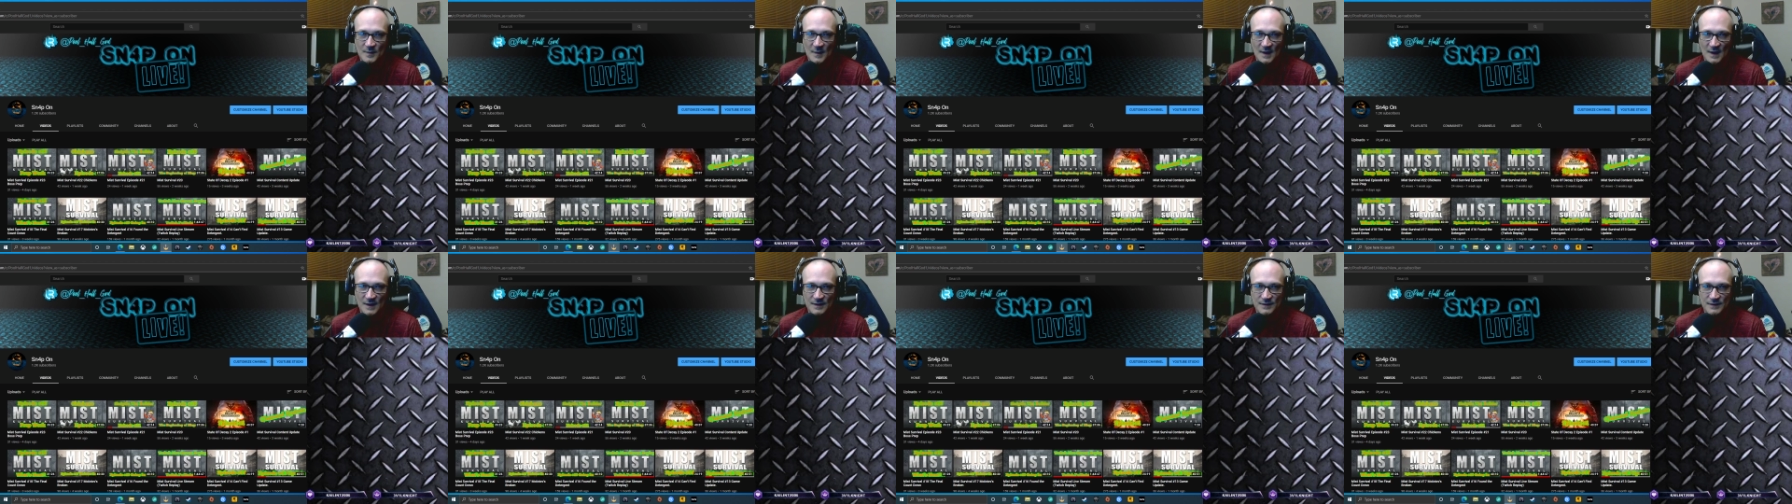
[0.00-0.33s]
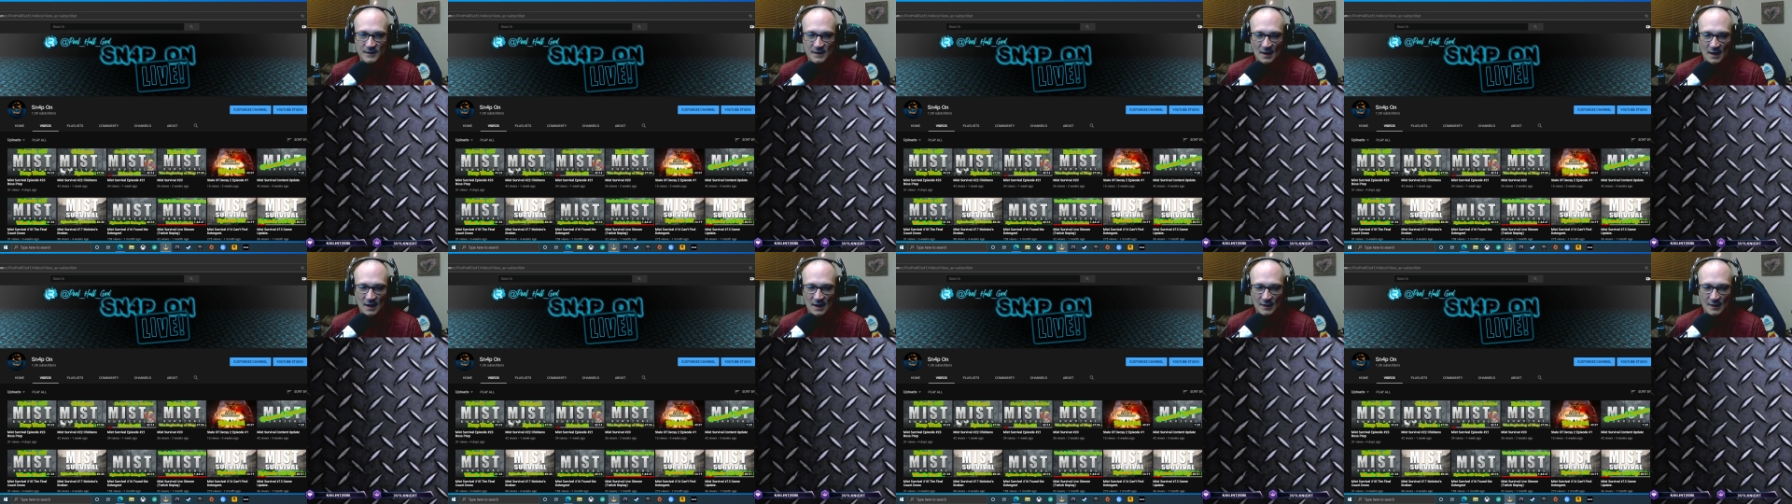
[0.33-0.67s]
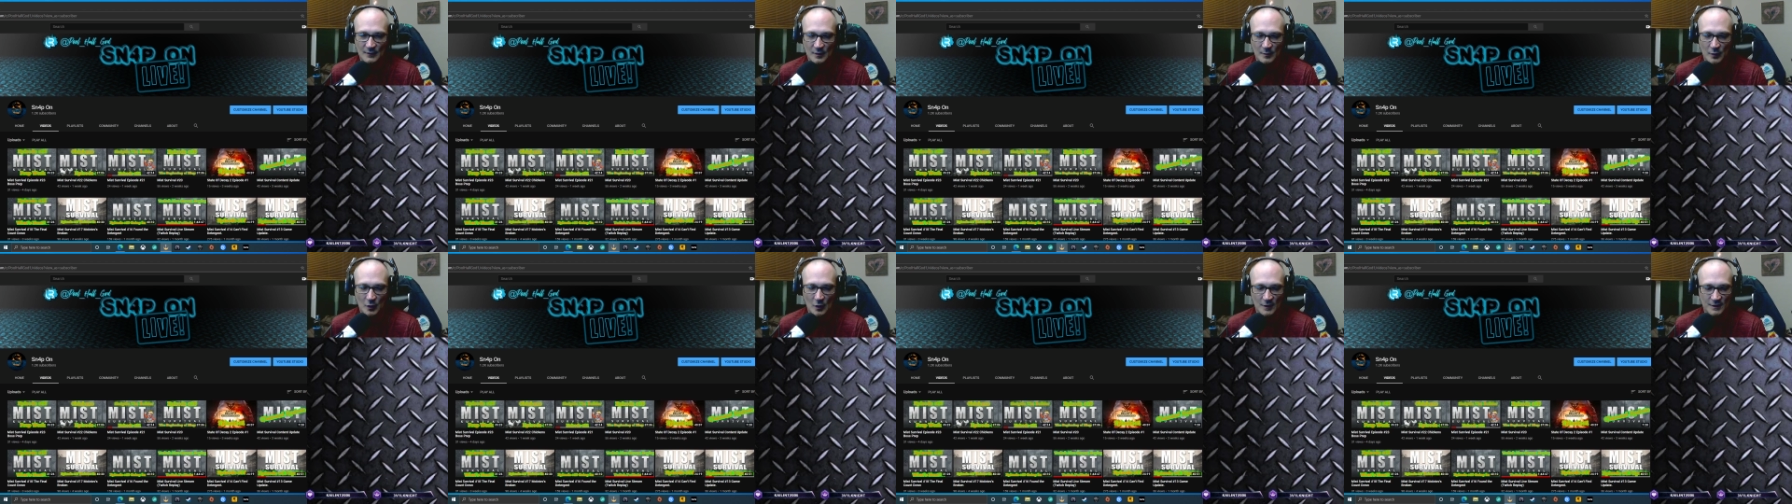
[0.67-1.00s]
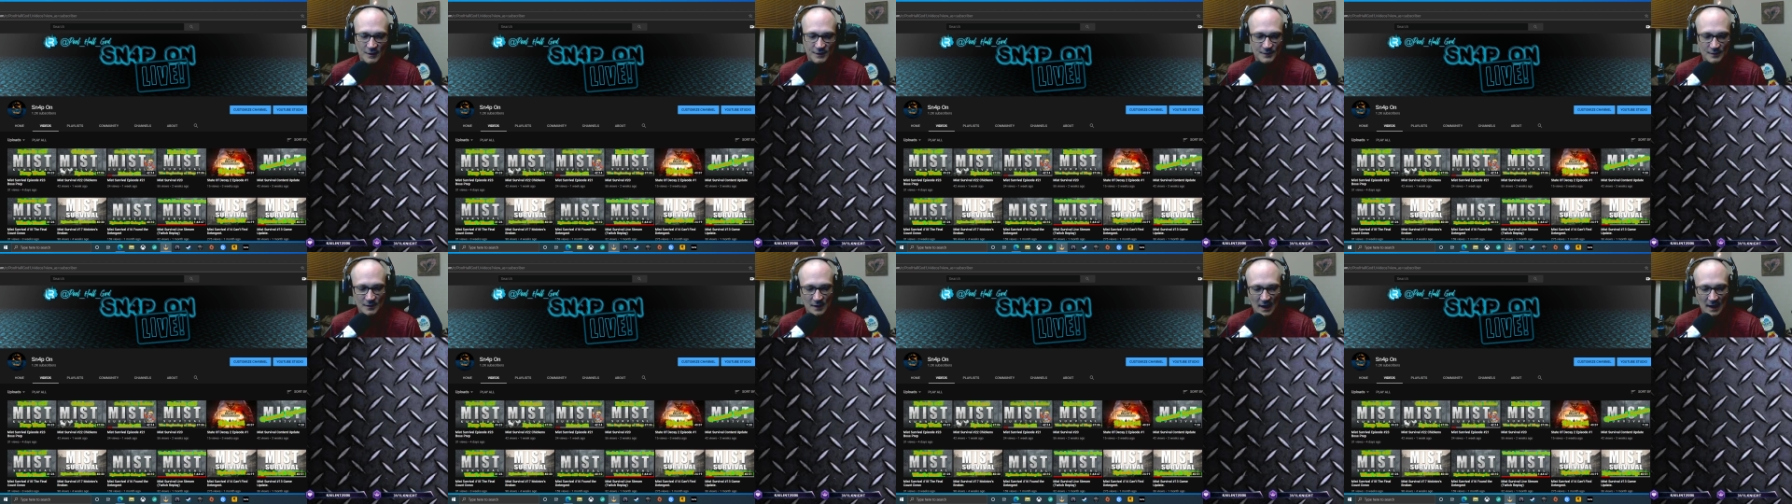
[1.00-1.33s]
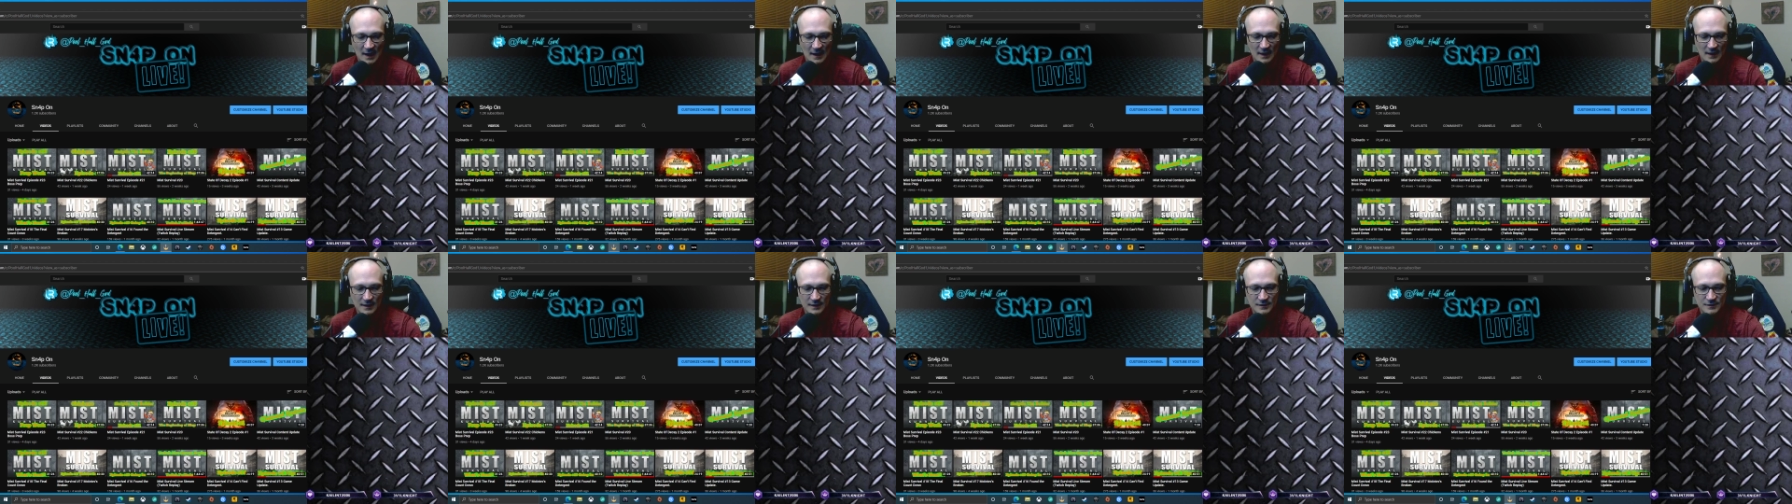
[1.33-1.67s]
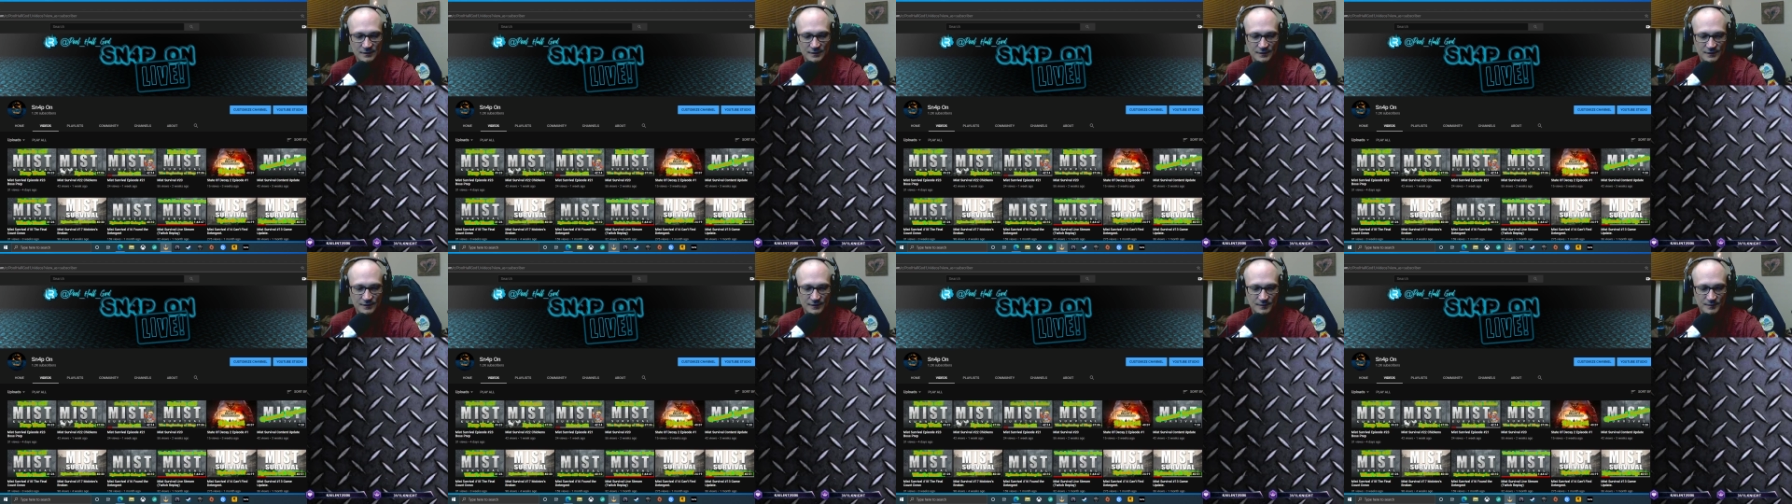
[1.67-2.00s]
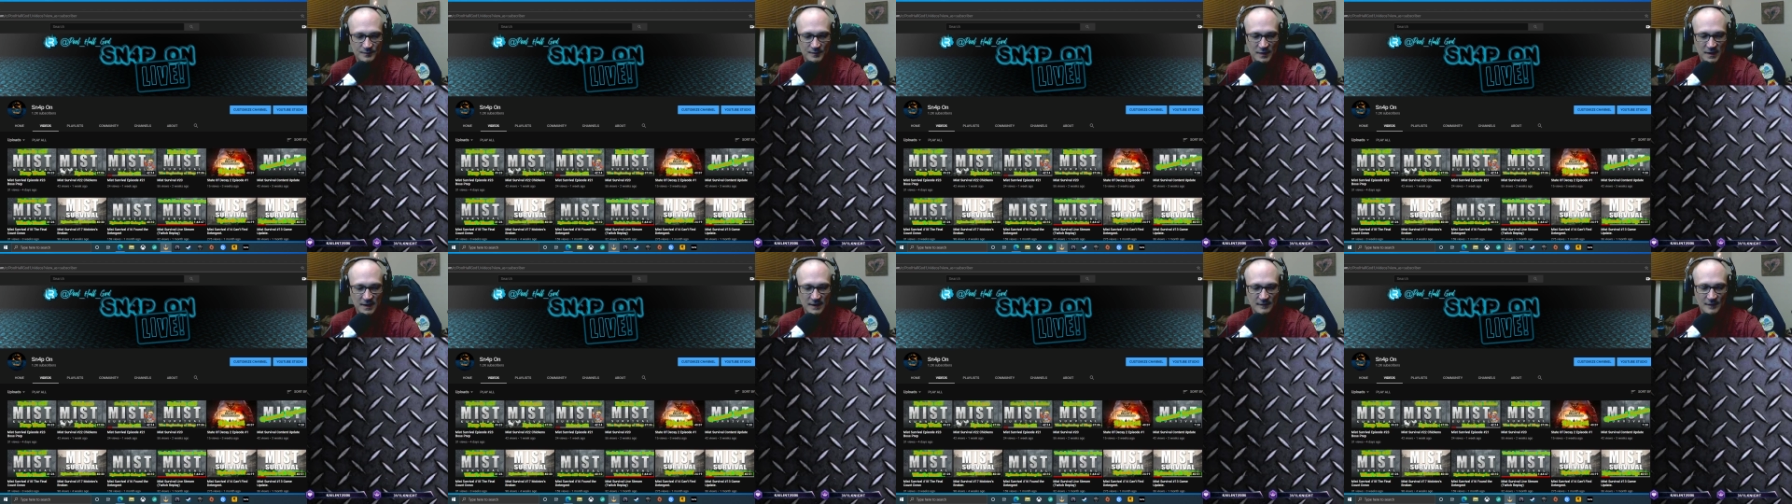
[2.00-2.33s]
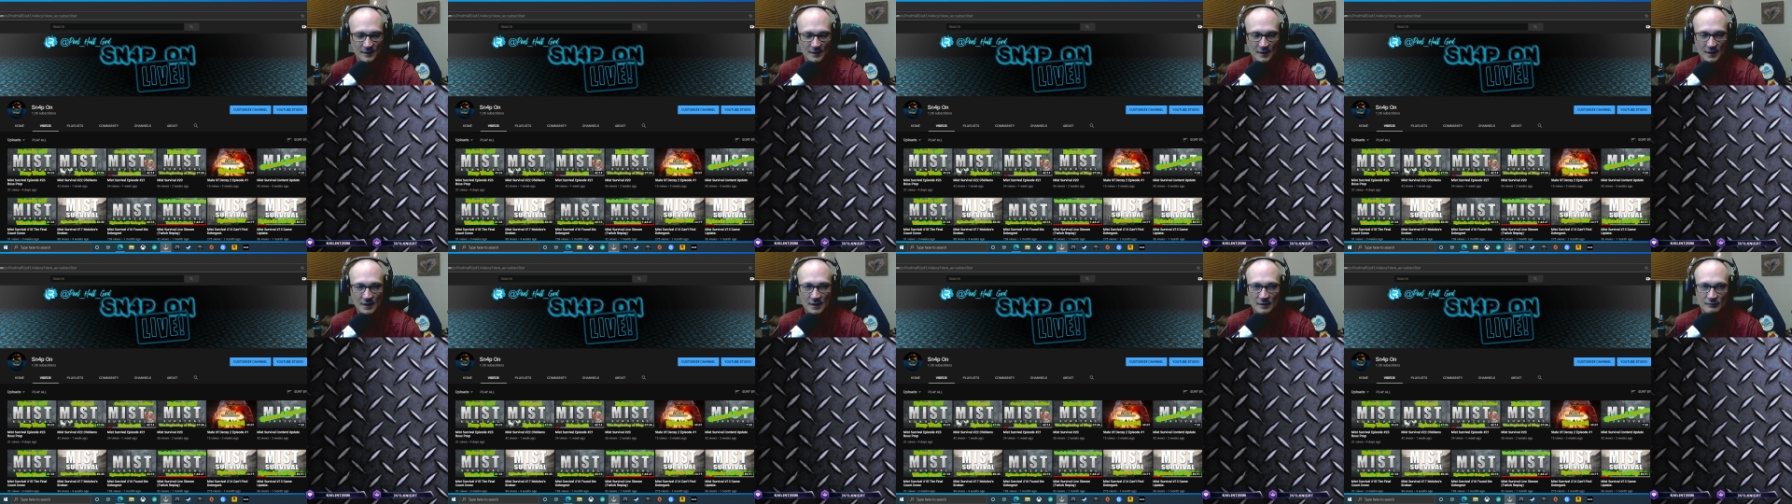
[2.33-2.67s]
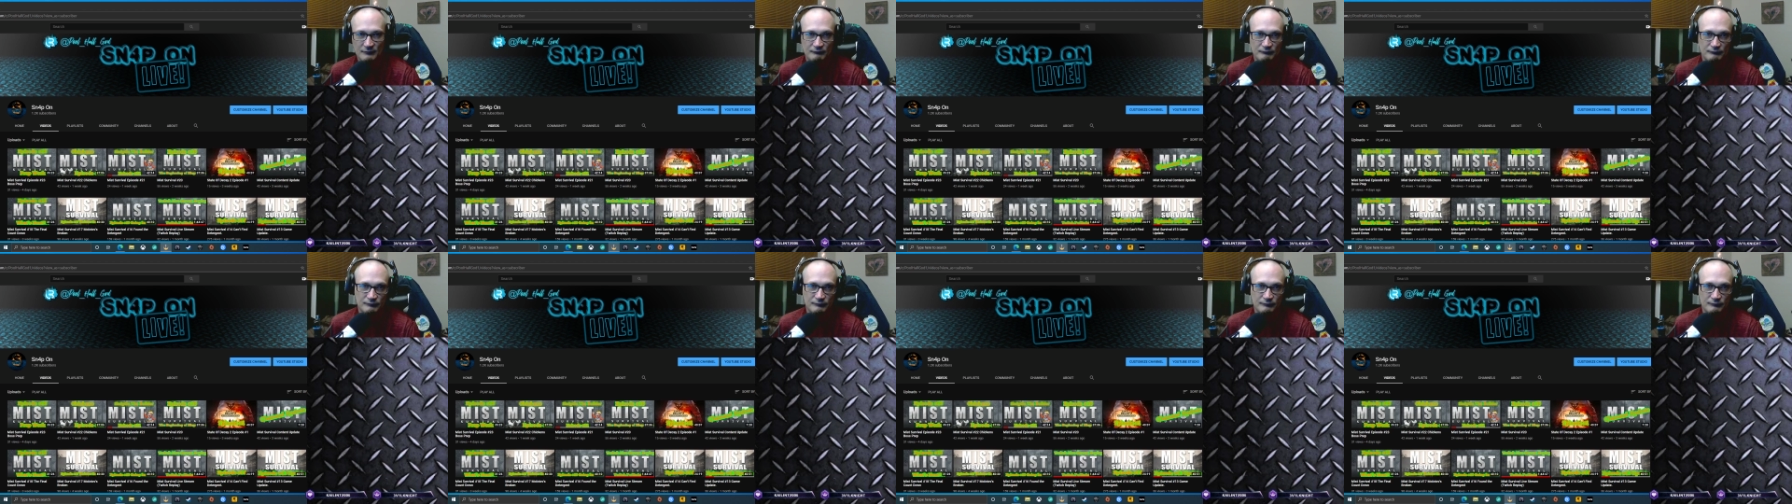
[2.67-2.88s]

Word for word: seen a lot of reports of lag just being their